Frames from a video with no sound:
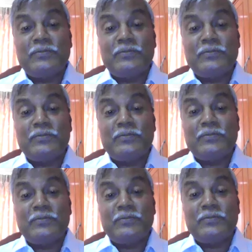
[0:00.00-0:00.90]
We are good
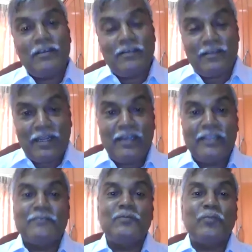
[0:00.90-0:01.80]
in
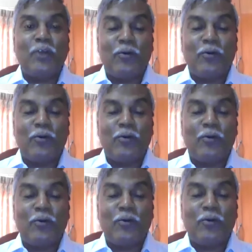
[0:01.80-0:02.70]
handling prob-
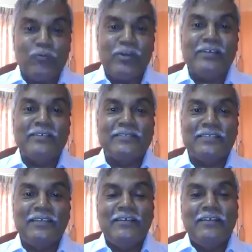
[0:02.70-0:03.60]
uh,
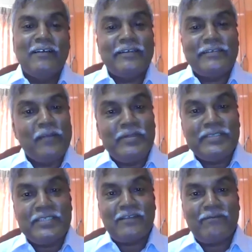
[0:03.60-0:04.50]
formulas,
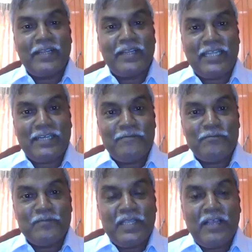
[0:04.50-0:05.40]
and tables and stuff
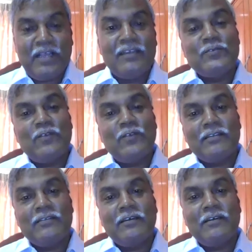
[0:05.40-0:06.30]
like that
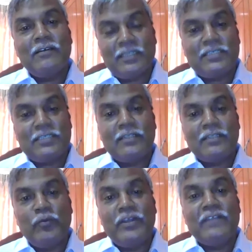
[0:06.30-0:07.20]
unless you under the,
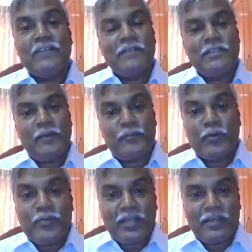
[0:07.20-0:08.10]
understand the
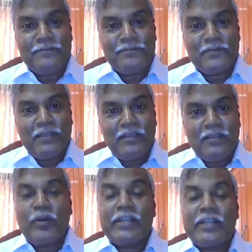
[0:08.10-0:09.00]
domain very
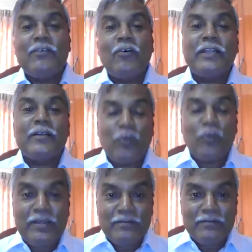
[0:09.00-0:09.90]
appropriately working
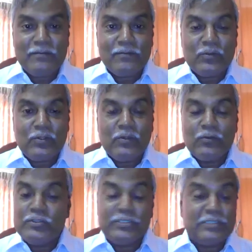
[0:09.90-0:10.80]
on that domain
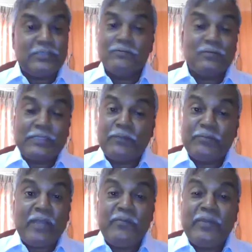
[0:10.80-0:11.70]
which
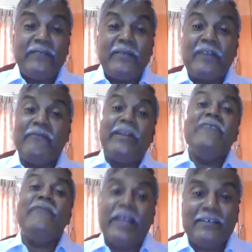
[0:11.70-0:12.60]
sometimes may remain
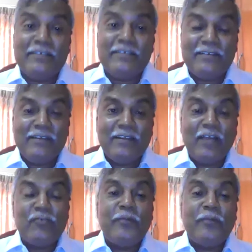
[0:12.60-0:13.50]
very vague
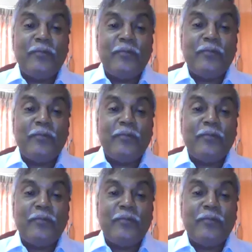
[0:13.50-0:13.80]
and you have to